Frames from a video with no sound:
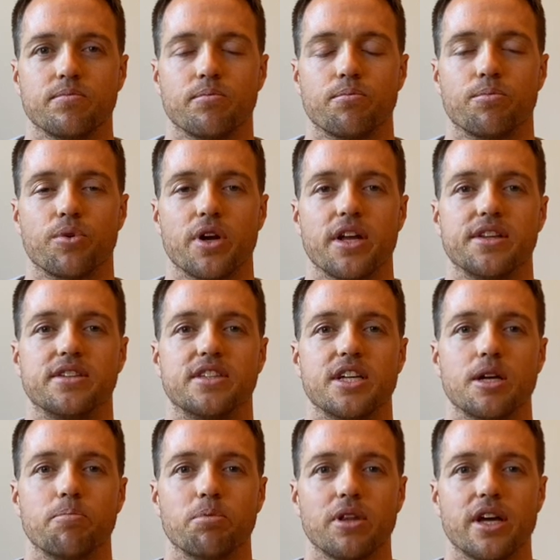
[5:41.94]
Breathe
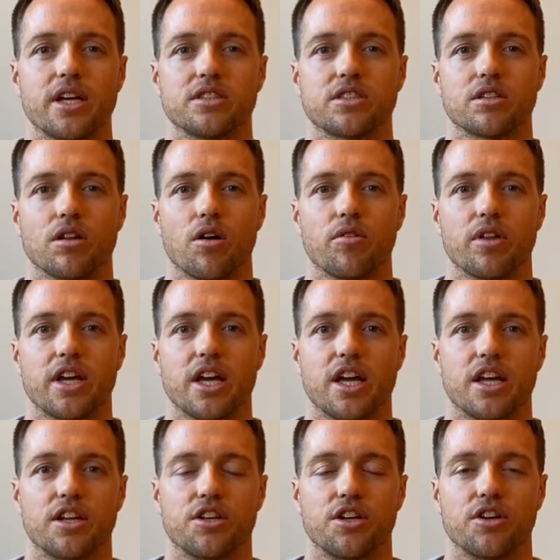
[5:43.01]
deeply and slowly
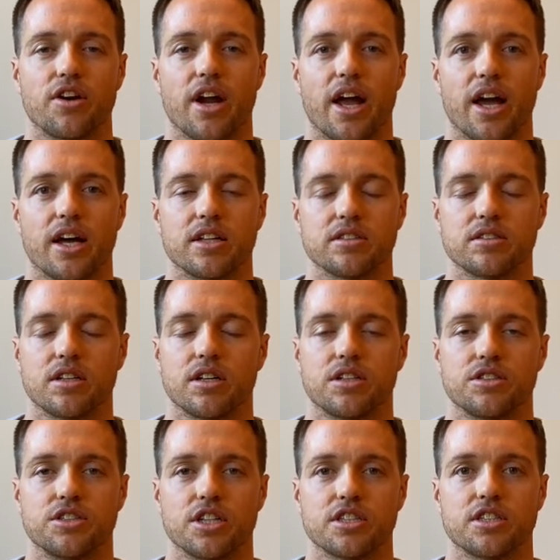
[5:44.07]
into your hands,
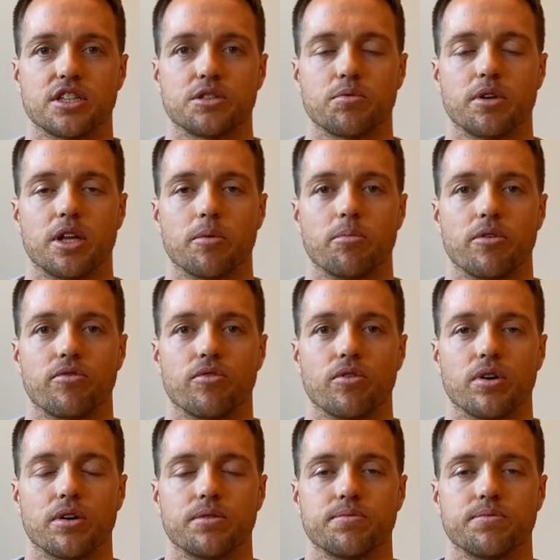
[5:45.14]
just as we did before.